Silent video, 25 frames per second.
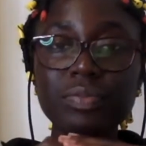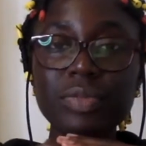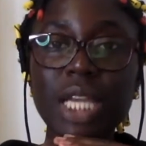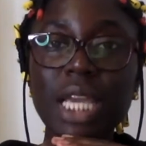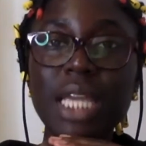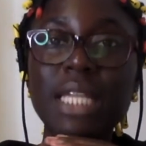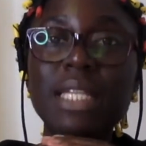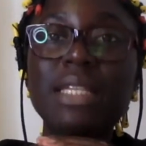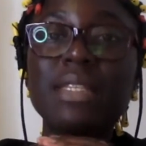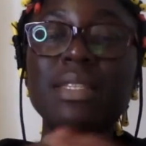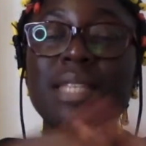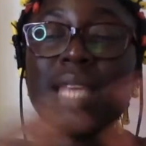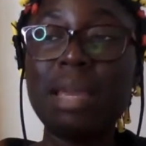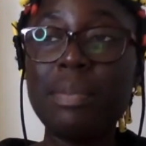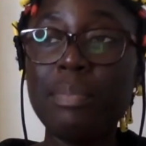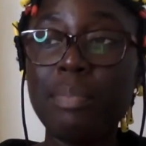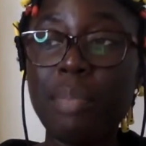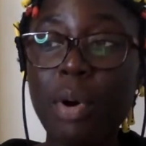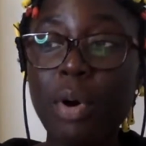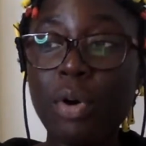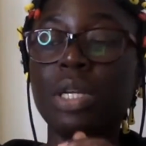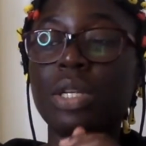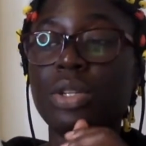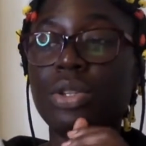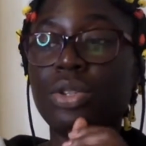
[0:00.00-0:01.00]
in the same
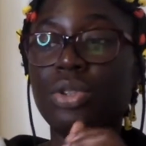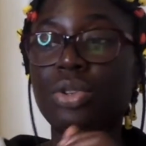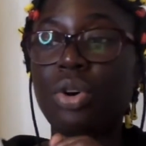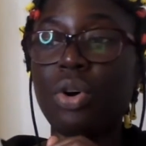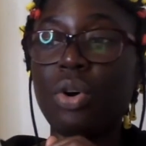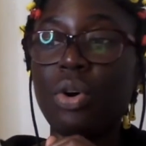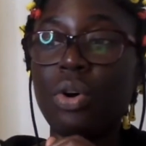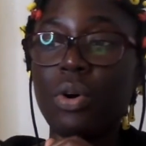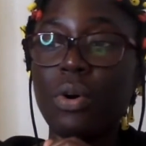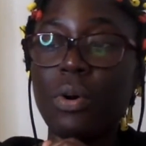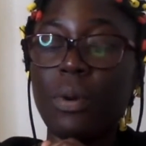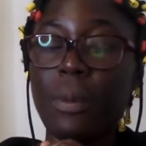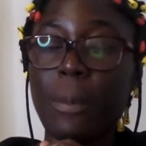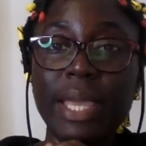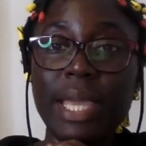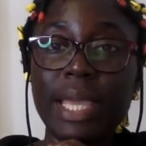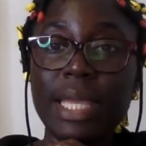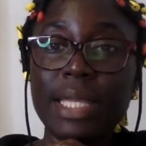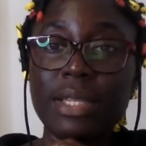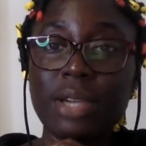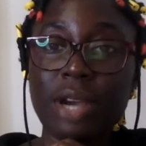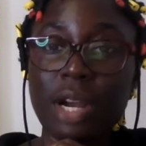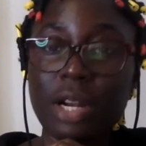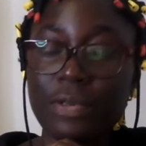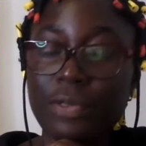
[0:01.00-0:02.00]
boat so
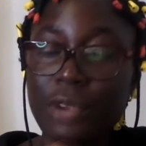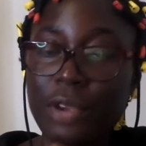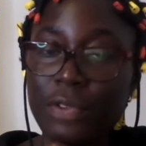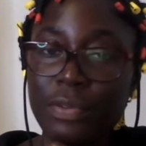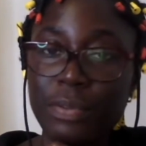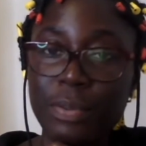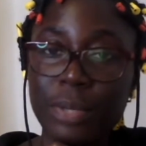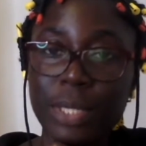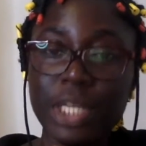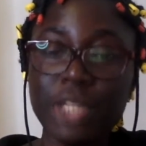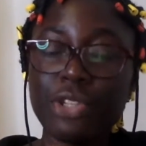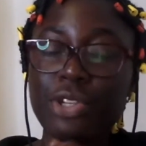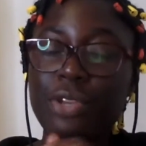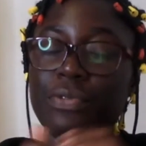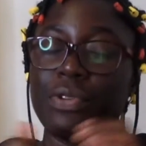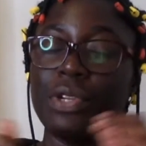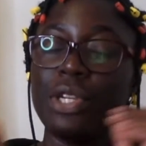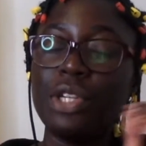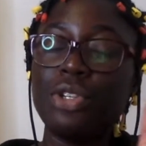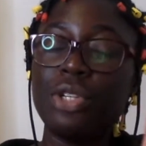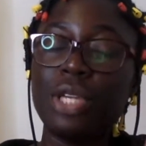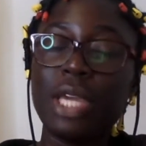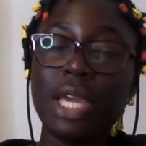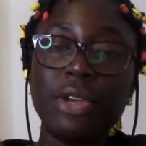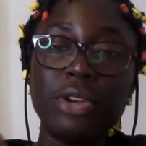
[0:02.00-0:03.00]
it's hard for everybody so if you need
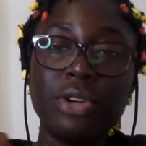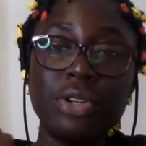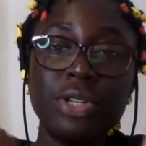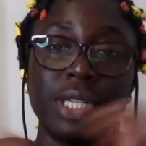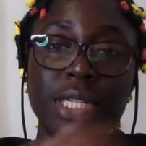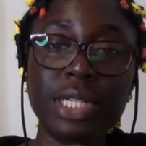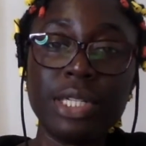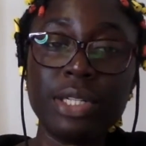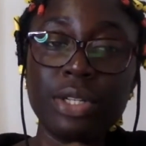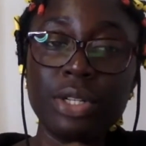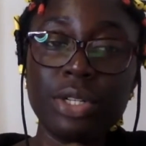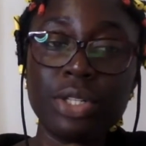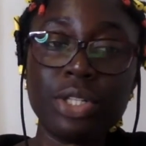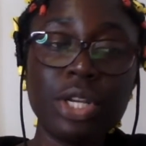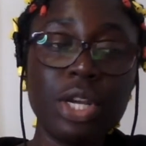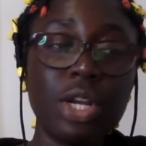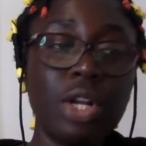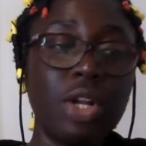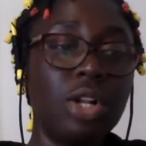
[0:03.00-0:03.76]
to get your deals